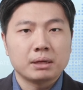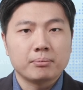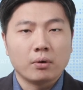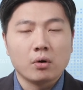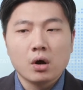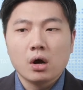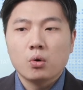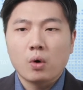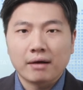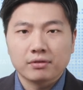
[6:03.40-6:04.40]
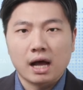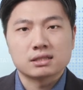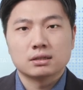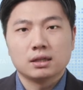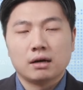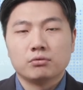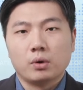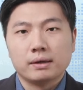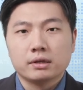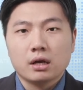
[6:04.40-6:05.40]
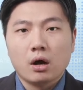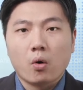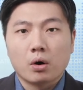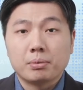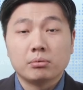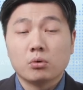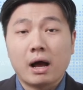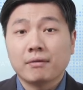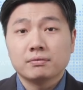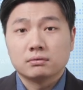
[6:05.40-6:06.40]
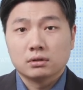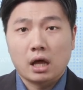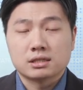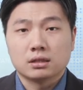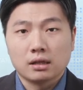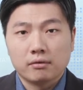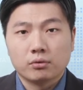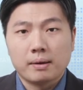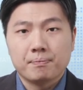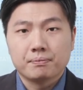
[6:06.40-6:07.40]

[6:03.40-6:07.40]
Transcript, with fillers: people who have lost a loved one or people who haven't lost a loved one.